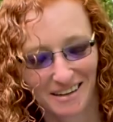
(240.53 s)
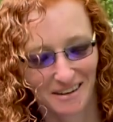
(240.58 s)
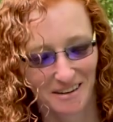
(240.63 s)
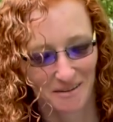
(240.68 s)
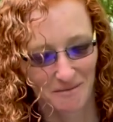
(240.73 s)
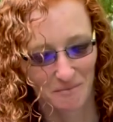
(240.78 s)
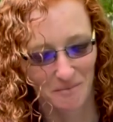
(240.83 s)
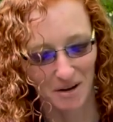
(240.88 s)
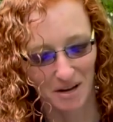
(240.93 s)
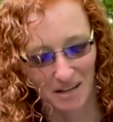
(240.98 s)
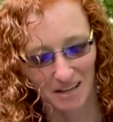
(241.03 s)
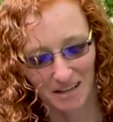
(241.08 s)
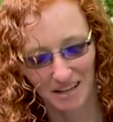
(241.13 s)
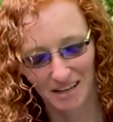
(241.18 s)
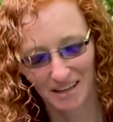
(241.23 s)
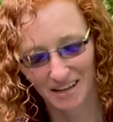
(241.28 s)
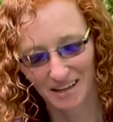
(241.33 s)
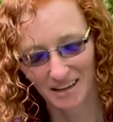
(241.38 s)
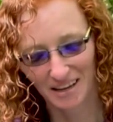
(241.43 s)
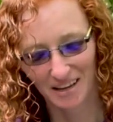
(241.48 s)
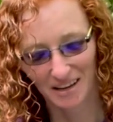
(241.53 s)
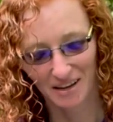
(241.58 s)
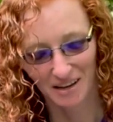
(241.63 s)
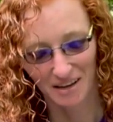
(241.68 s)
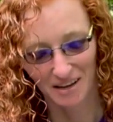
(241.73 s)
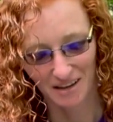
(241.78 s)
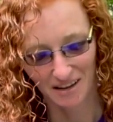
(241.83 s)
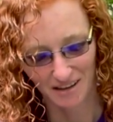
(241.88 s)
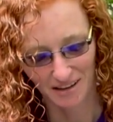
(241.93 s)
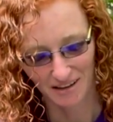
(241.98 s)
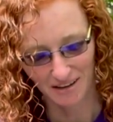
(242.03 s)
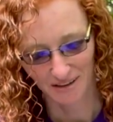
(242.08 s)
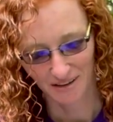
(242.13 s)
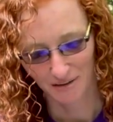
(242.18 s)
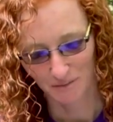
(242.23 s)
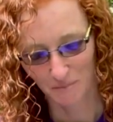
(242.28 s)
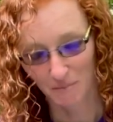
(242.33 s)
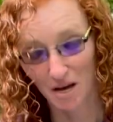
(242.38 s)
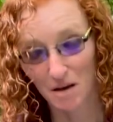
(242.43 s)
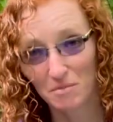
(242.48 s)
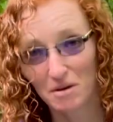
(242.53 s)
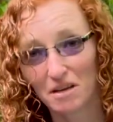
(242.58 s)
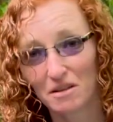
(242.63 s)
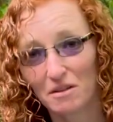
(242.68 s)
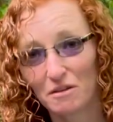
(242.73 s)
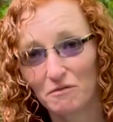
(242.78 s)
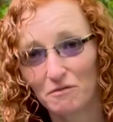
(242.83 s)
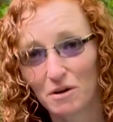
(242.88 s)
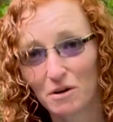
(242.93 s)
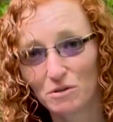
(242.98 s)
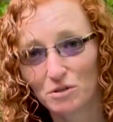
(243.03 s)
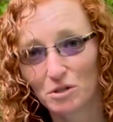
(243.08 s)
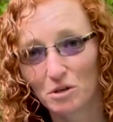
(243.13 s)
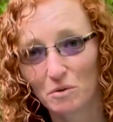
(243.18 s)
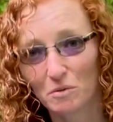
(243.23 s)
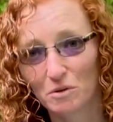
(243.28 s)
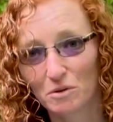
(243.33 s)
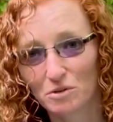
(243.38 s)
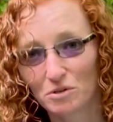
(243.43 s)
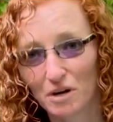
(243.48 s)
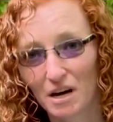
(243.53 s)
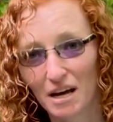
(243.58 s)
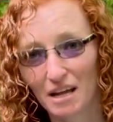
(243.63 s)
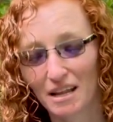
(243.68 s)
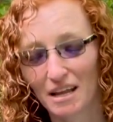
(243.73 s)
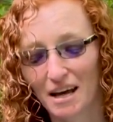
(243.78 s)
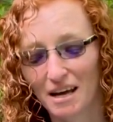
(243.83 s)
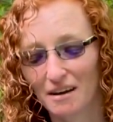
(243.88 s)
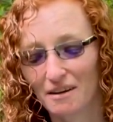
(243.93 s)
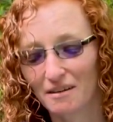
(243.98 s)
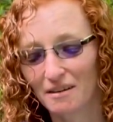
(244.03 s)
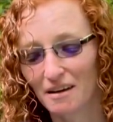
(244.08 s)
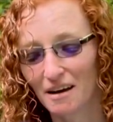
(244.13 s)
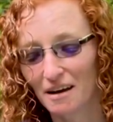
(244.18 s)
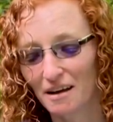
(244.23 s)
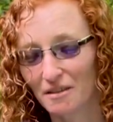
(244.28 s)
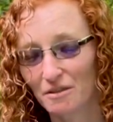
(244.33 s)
But maybe in the future we'll try that on a